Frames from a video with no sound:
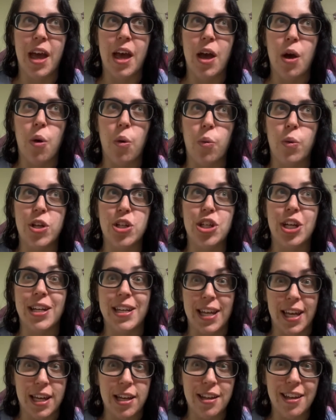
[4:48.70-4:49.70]
which I
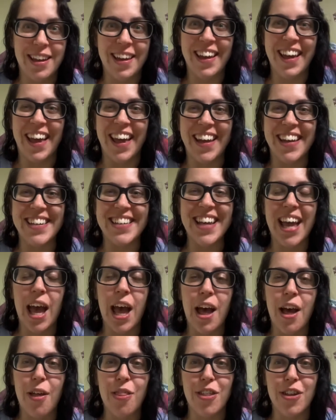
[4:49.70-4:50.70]
did. And
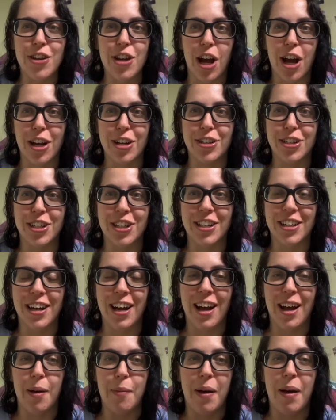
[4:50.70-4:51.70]
the doctor,
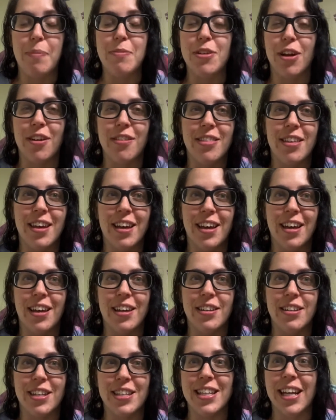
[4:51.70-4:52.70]
I'm sorry,
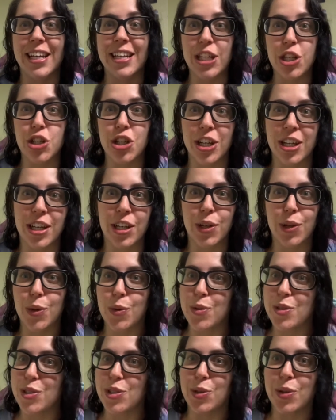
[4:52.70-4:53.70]
the technician who
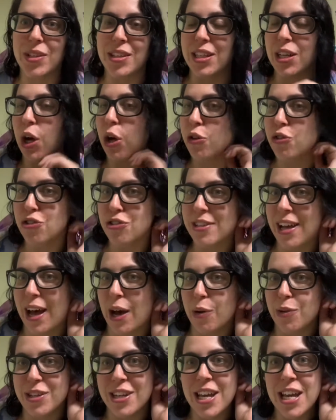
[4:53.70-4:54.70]
was doing the
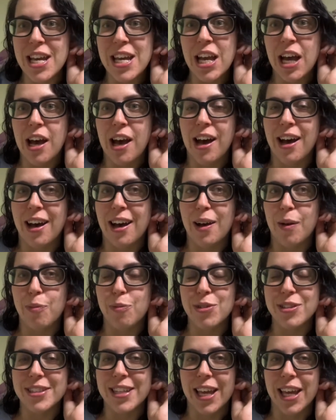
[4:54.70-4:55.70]
ultrasound,
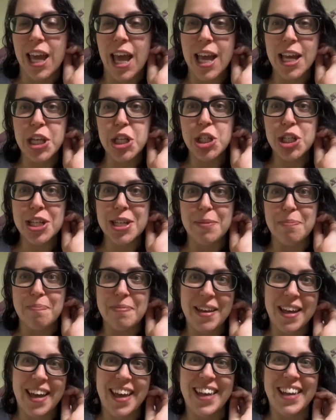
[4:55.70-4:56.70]
was like Aegyip,
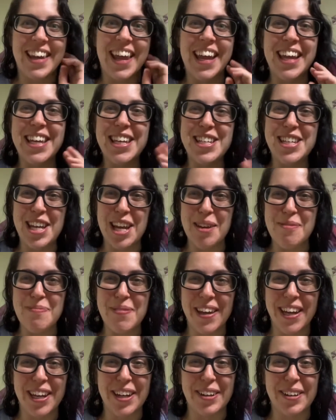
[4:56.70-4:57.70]
and Aegyip
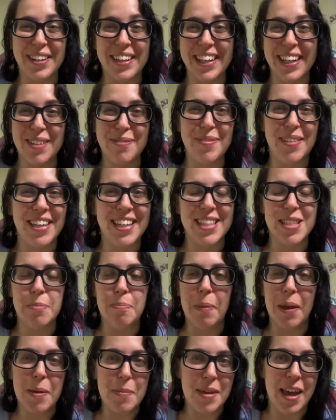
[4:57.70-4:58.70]
in Korean means
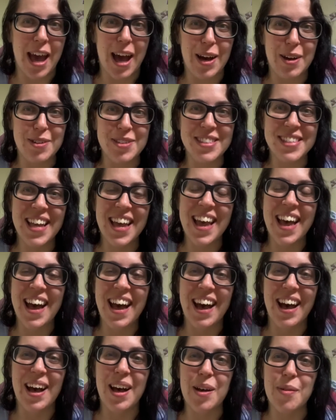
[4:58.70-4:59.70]
baby house.
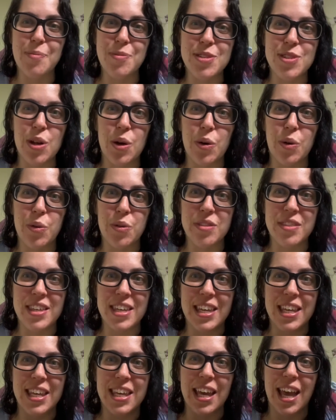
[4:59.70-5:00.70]
So
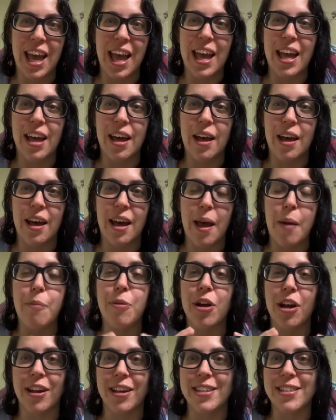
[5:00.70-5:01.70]
the
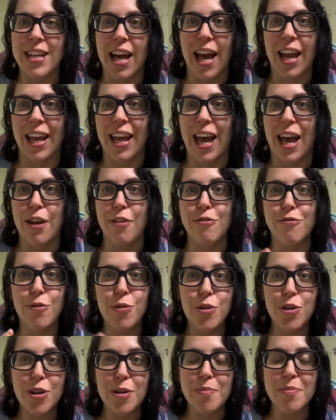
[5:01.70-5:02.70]
embryonic sac had
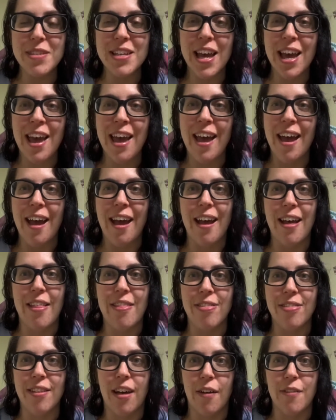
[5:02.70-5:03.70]
formed,
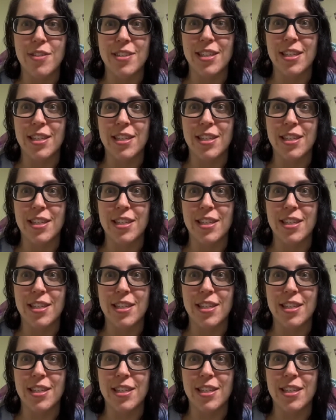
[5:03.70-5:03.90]
and obviously